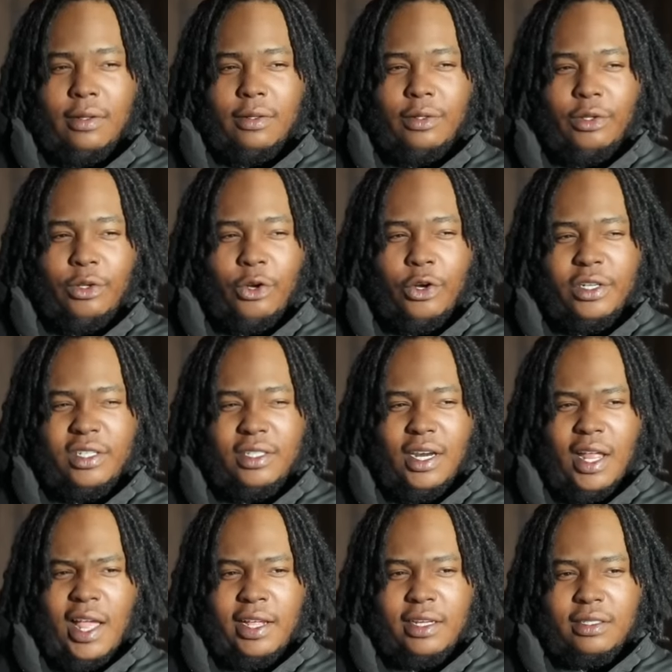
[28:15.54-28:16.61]
New York
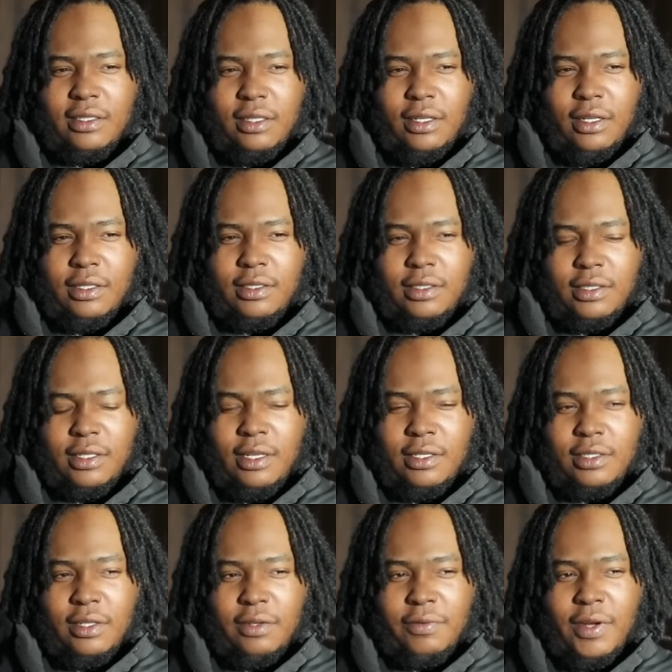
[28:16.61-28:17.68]
lacks a
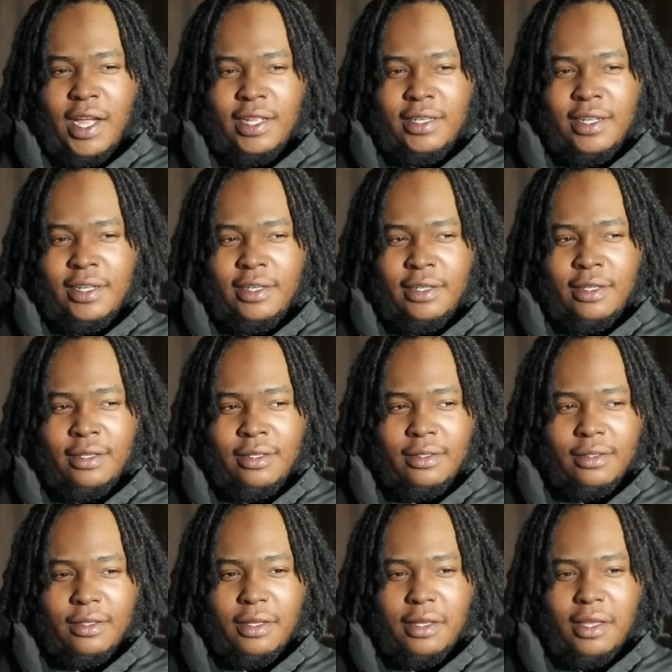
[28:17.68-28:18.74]
sense of identity
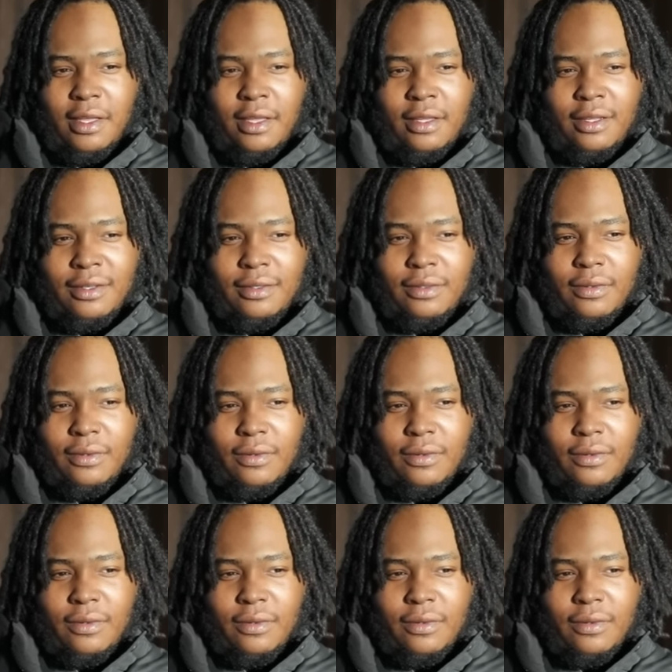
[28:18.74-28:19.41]
and